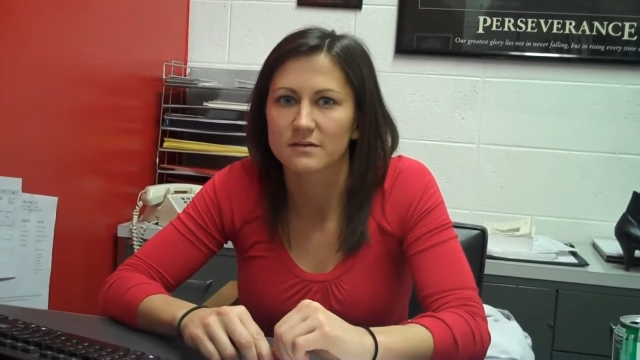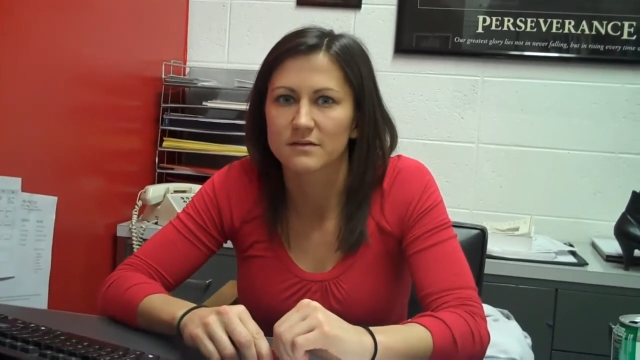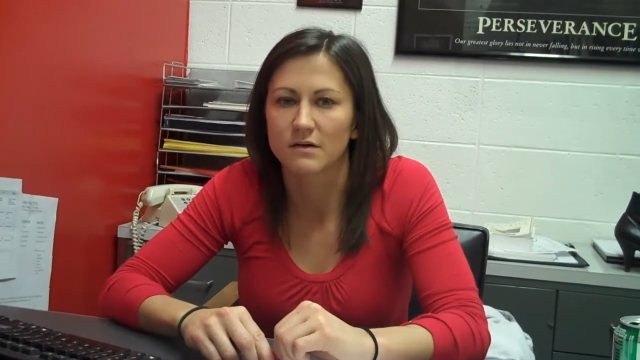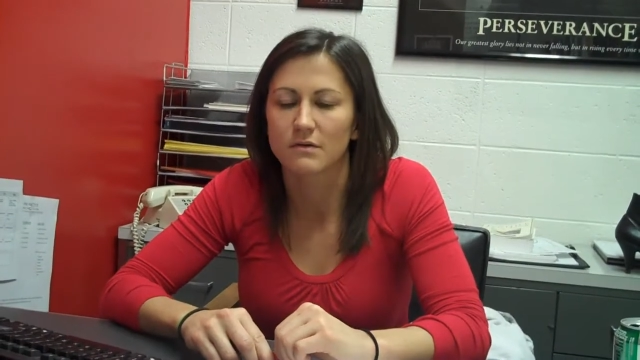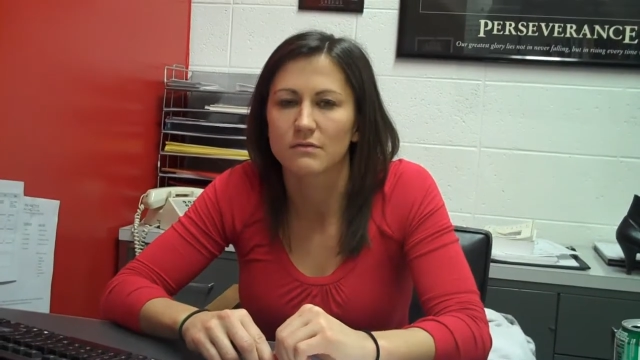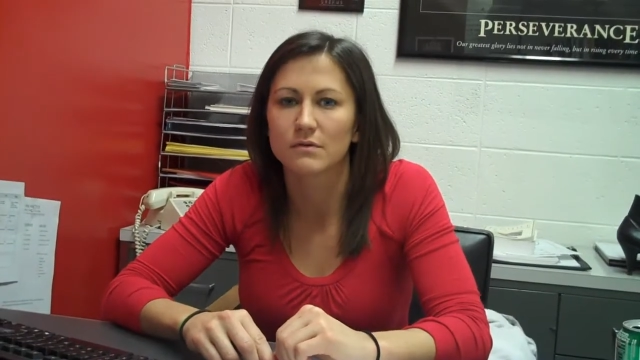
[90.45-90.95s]

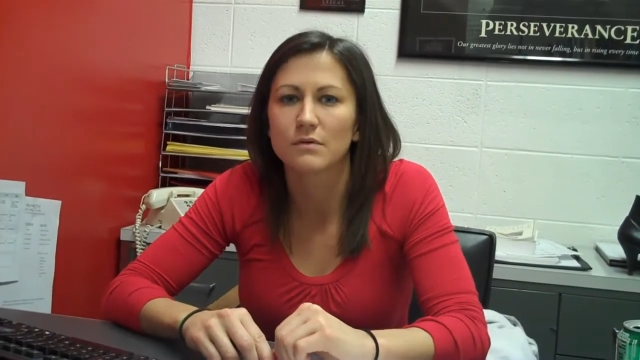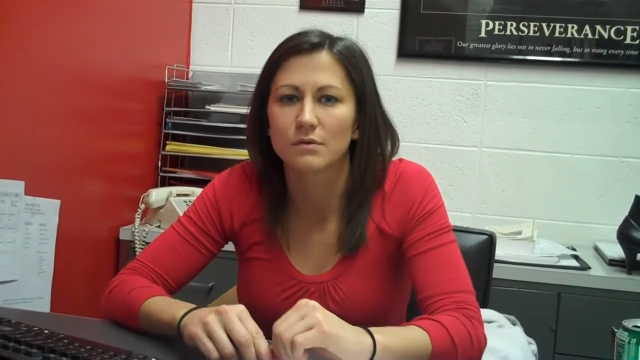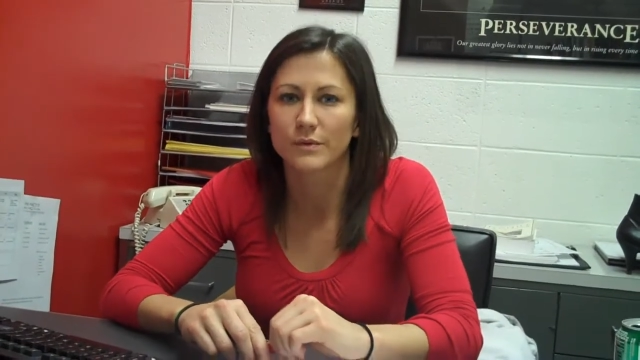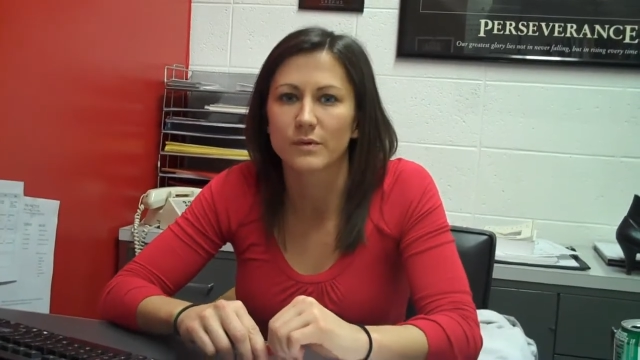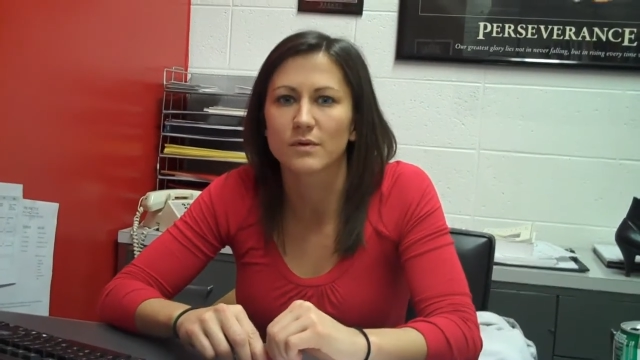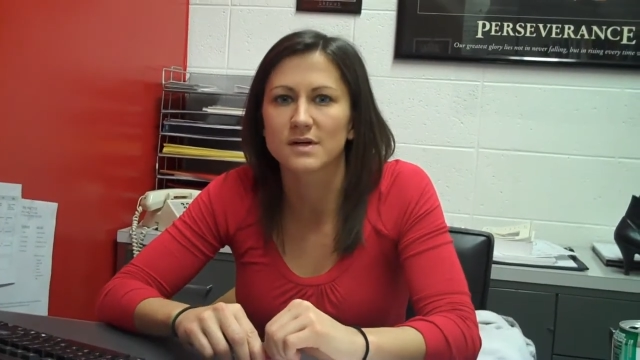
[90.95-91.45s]
So
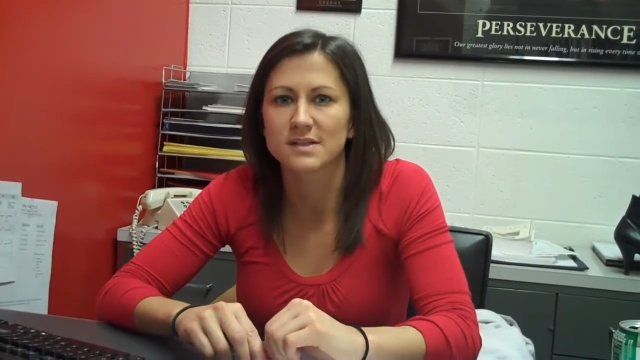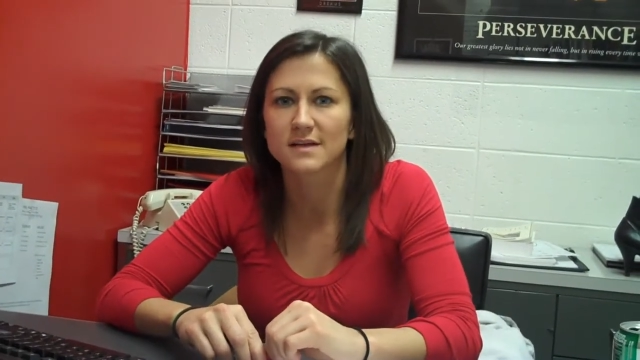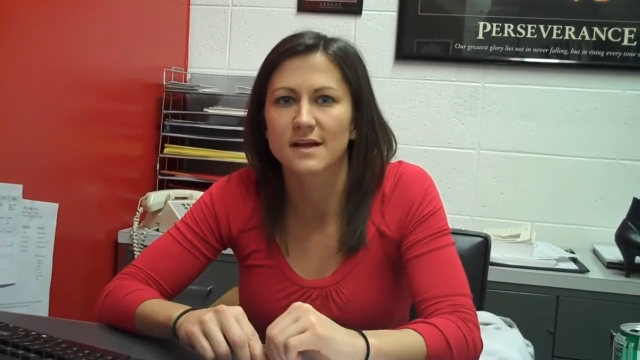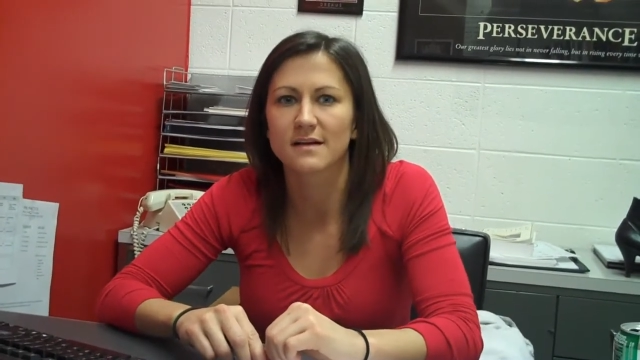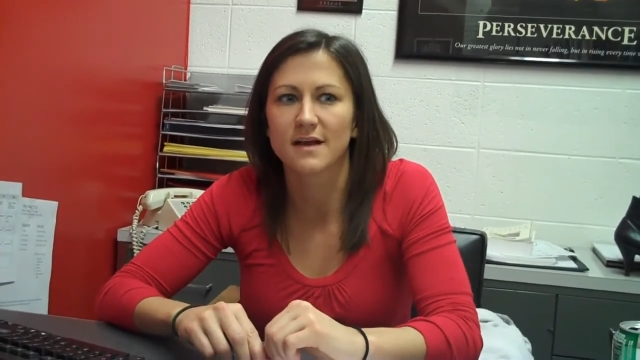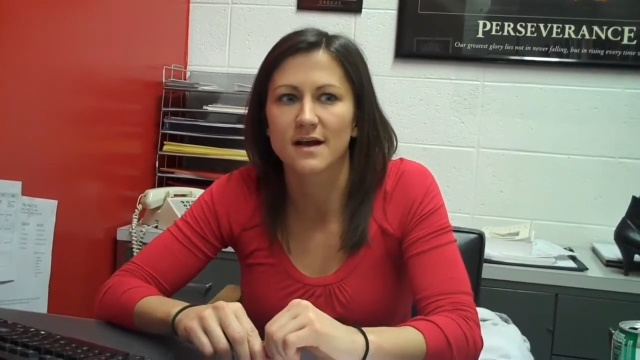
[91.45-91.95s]
we worked on
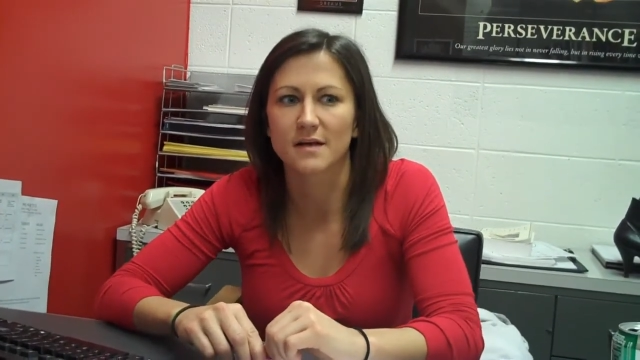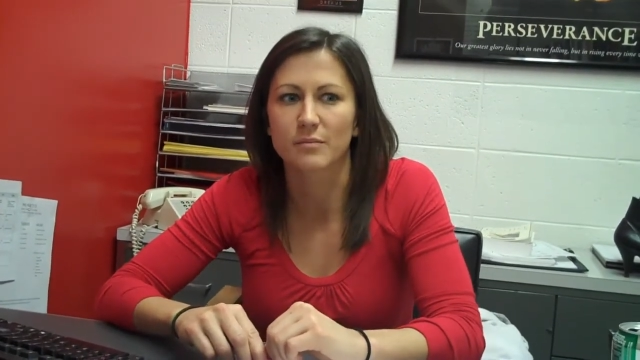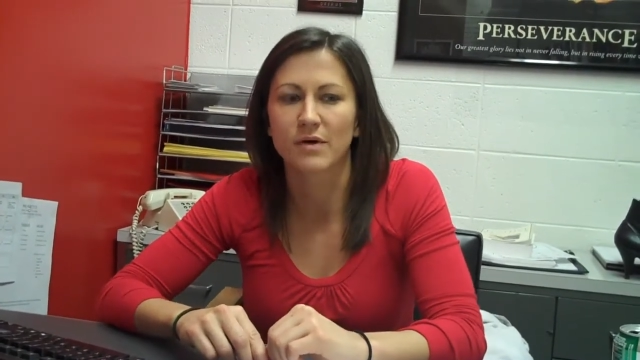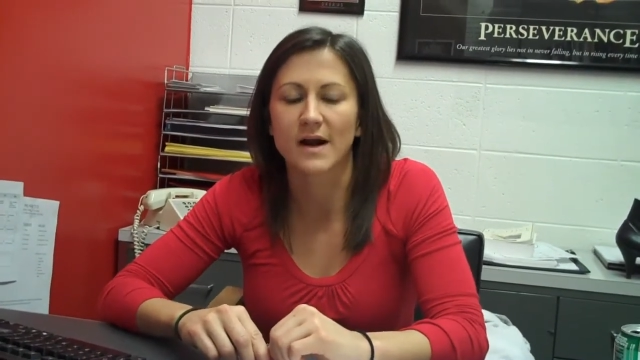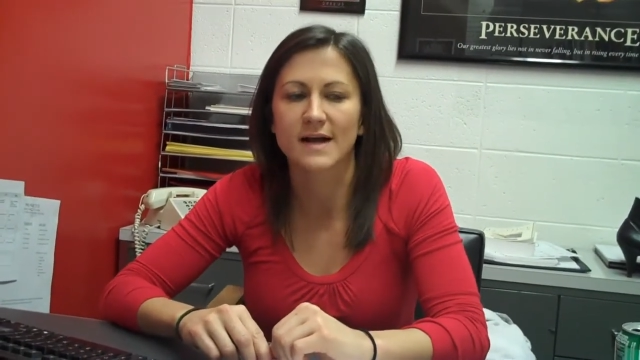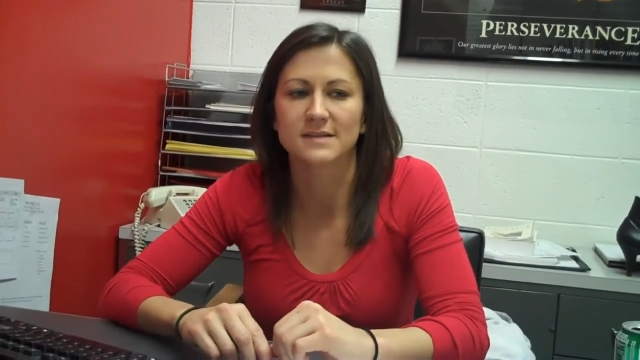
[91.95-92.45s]
that a lot at
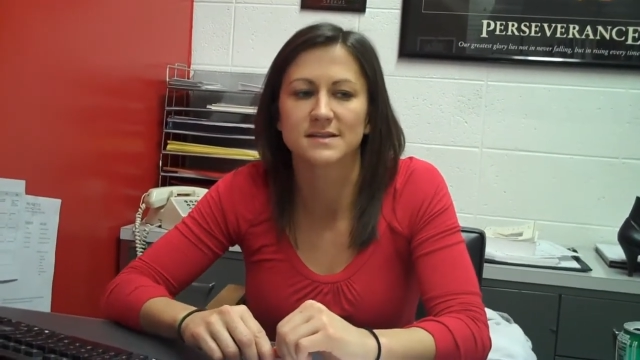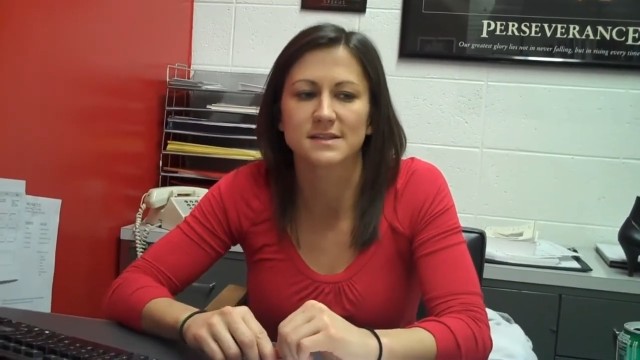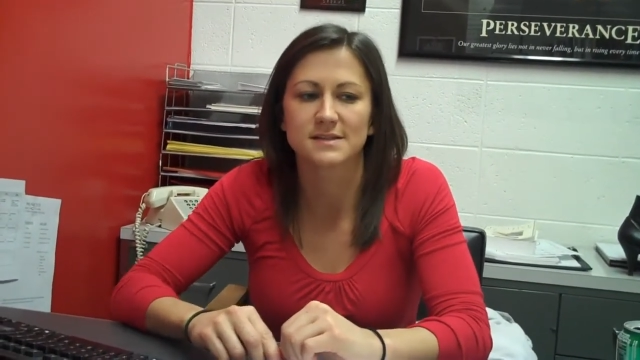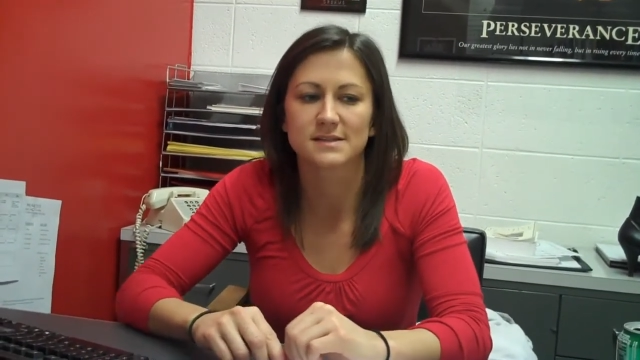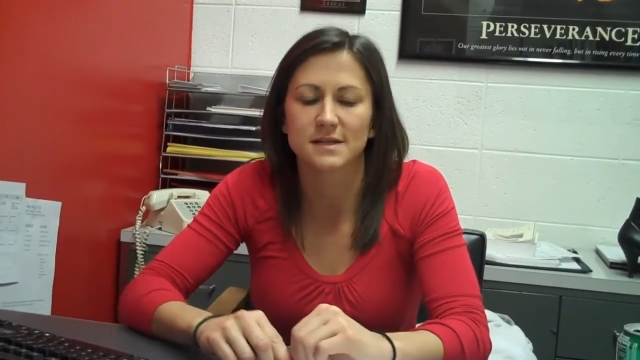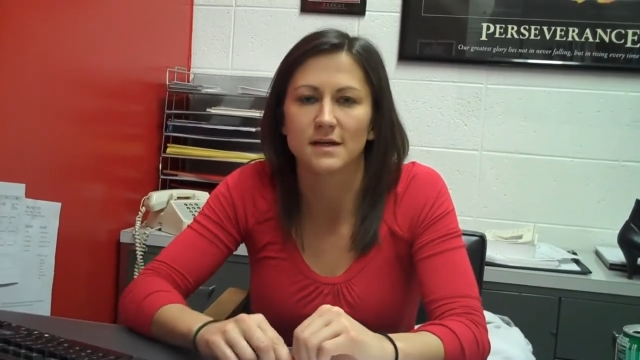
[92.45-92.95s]

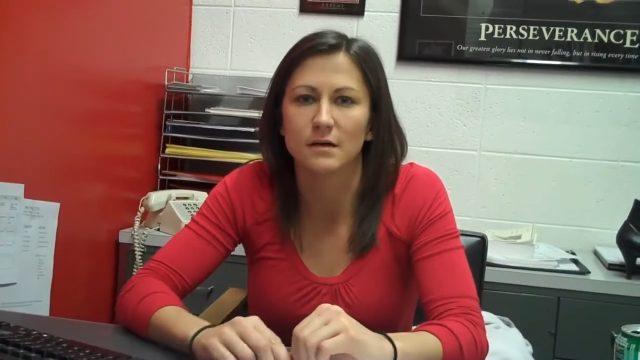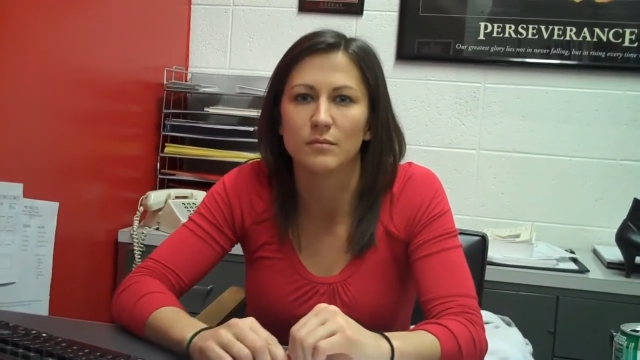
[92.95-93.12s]
practice.